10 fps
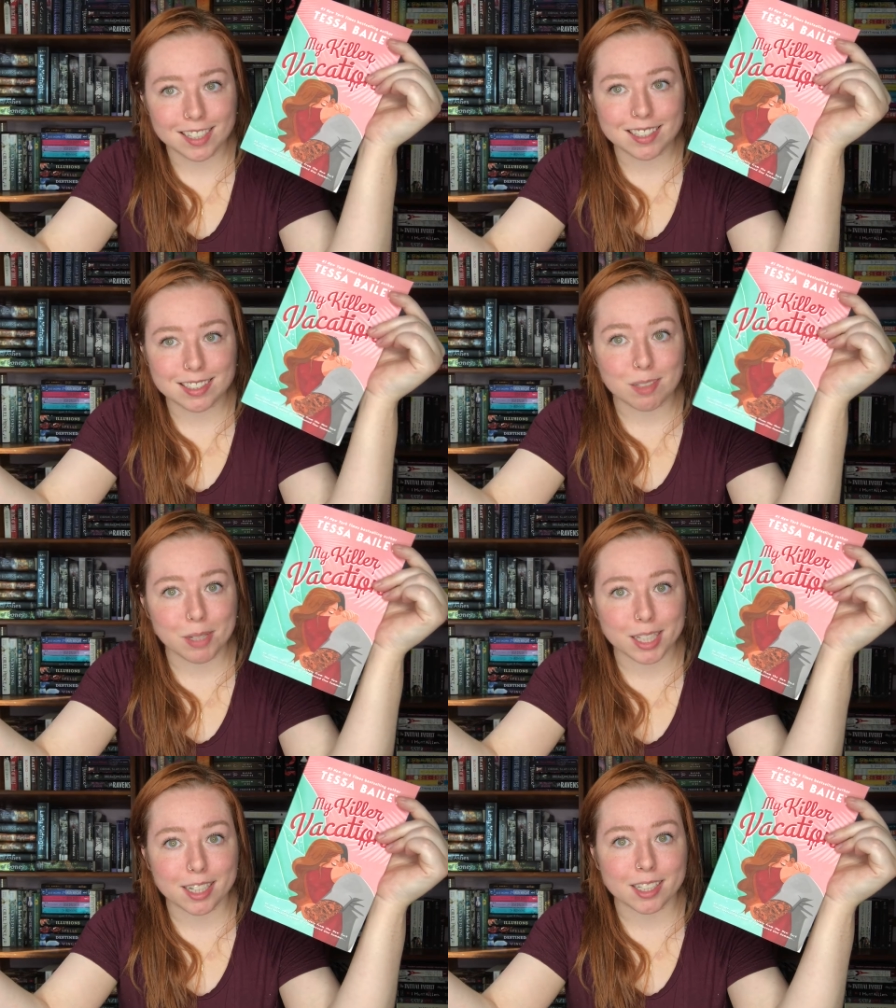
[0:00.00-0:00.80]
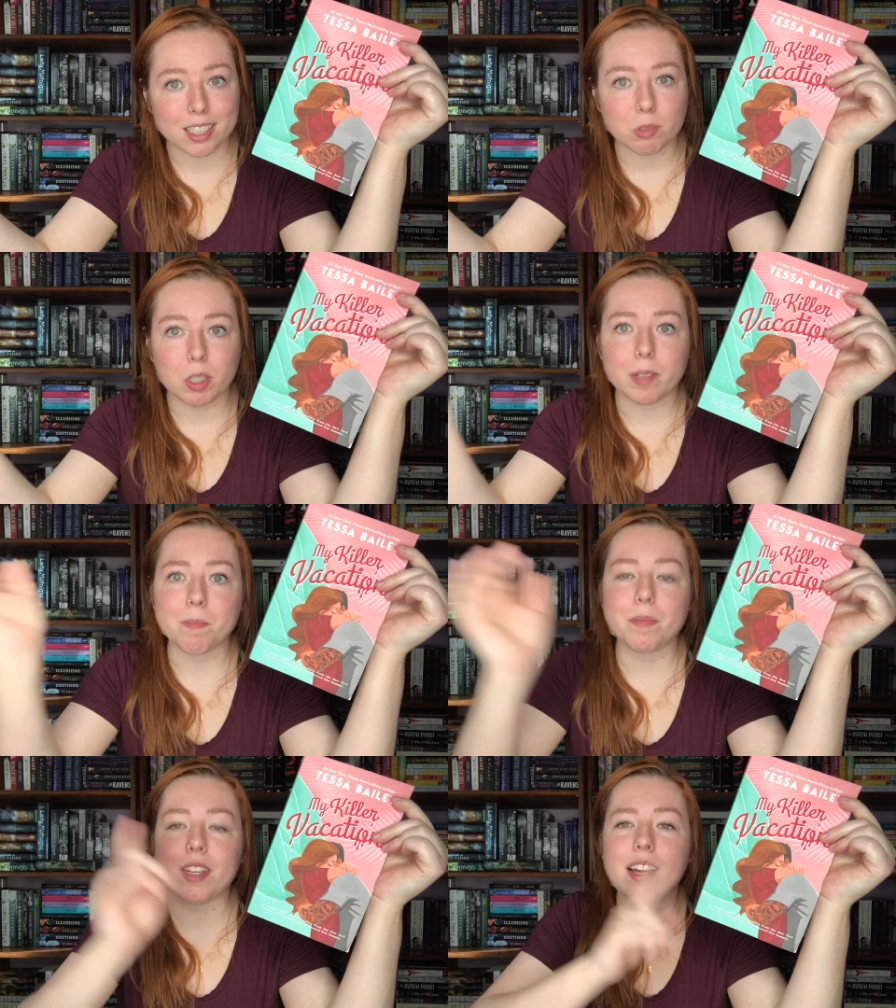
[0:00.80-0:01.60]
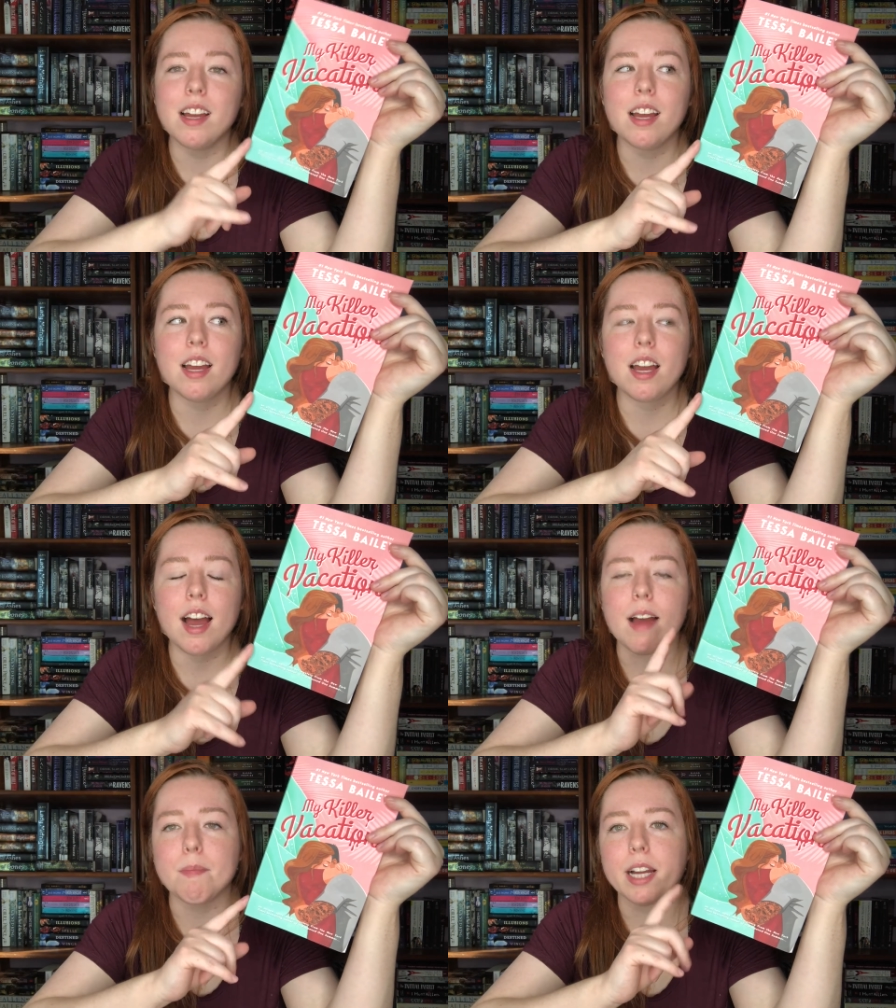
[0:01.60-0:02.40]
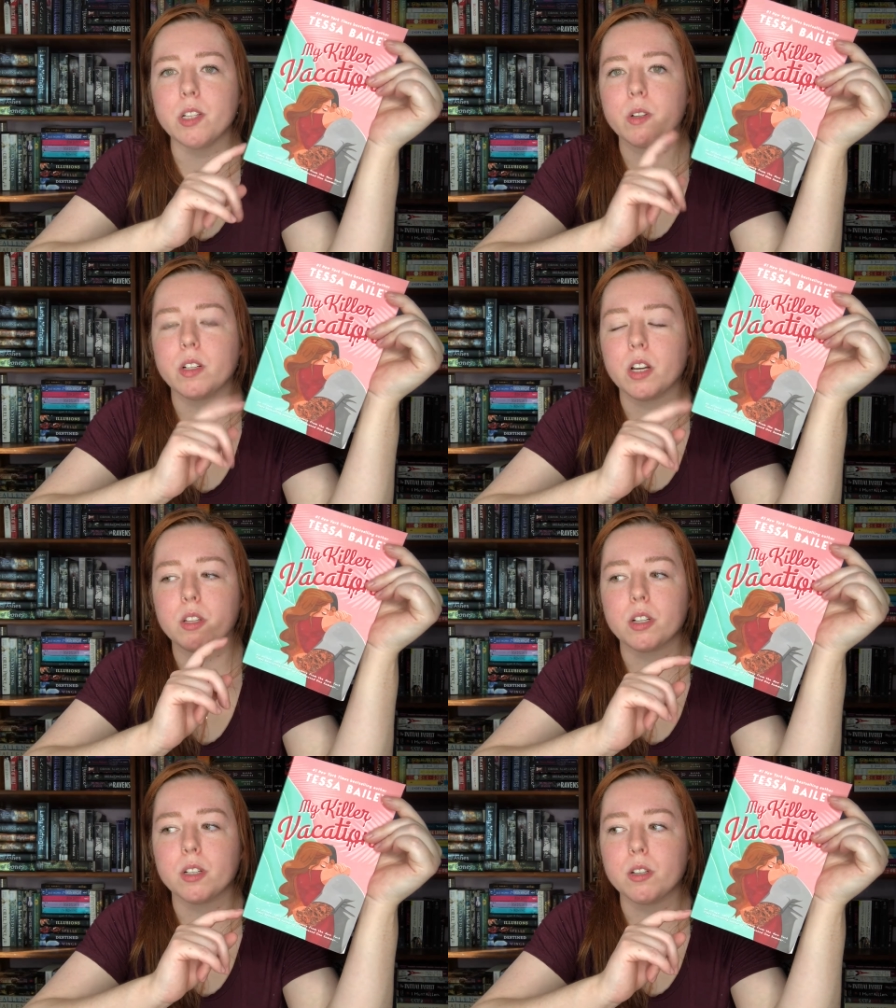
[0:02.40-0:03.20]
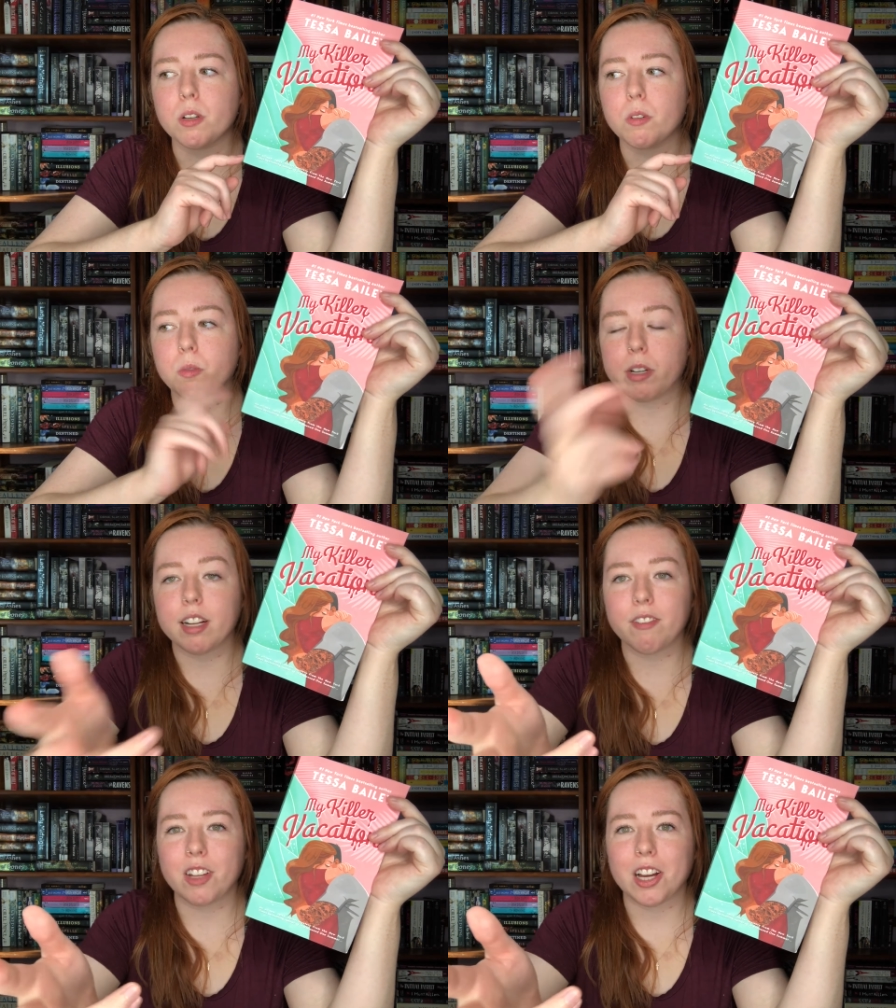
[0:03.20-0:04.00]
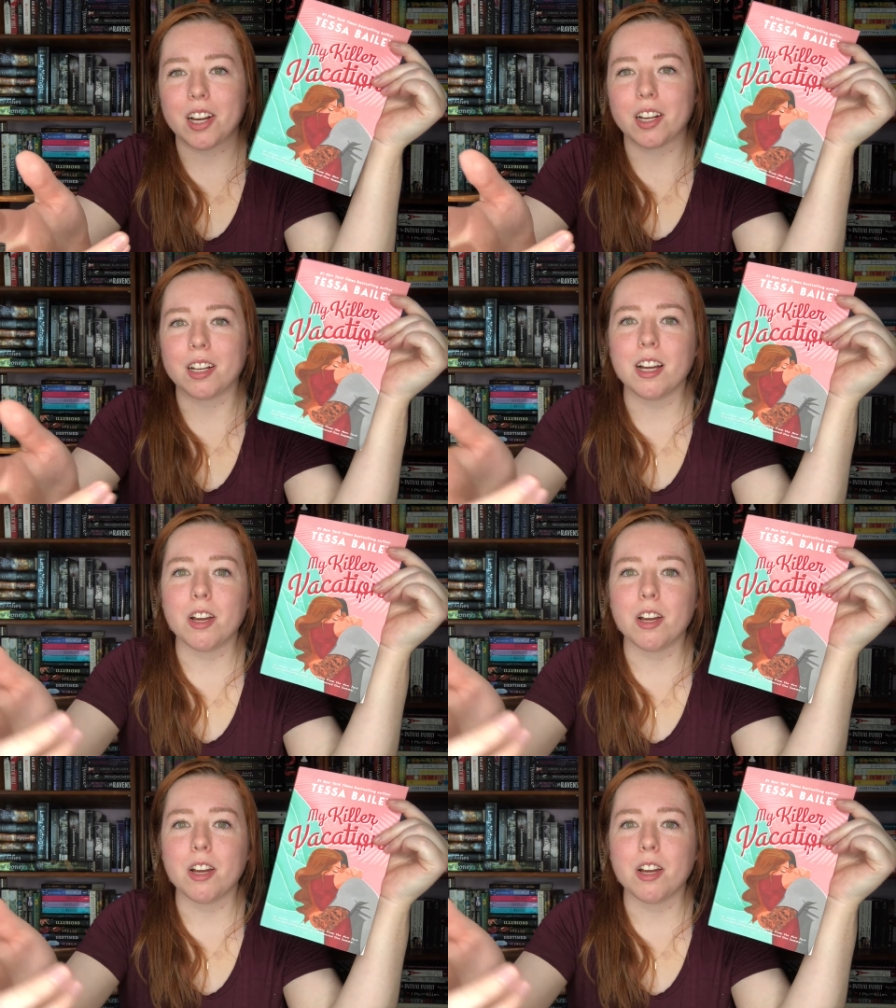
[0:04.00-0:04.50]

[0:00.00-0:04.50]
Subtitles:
to be honest, but I might do another reading vlog